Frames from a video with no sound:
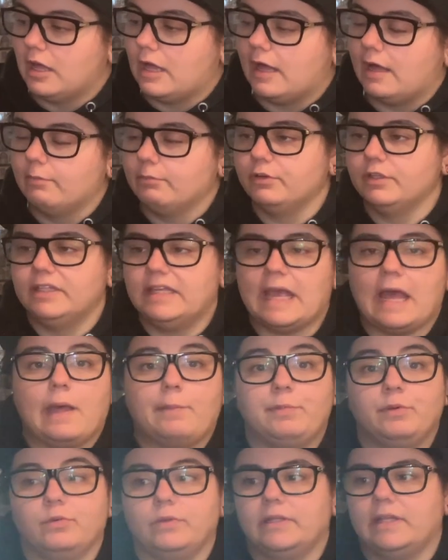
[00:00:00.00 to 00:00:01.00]
I'm really
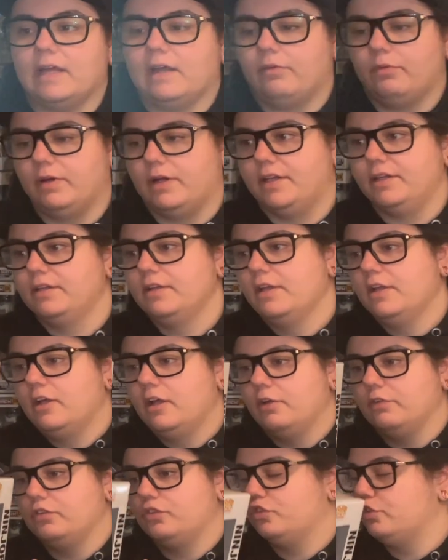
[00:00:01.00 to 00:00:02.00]
happy with that one.
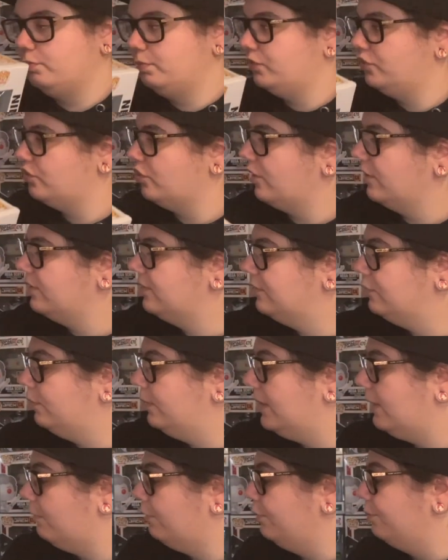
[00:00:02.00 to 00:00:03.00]
I was super stoked to
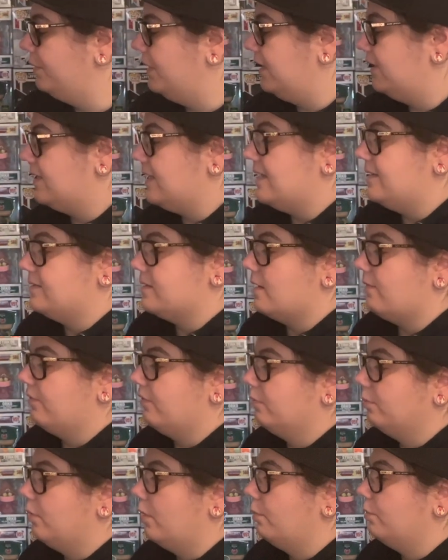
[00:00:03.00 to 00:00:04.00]
be able to pick these up
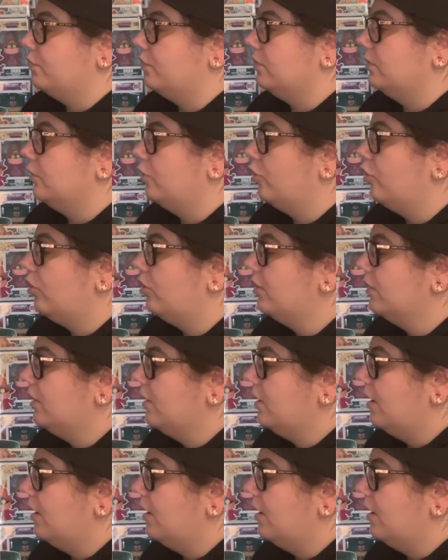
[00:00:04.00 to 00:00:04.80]
from Pops Galore.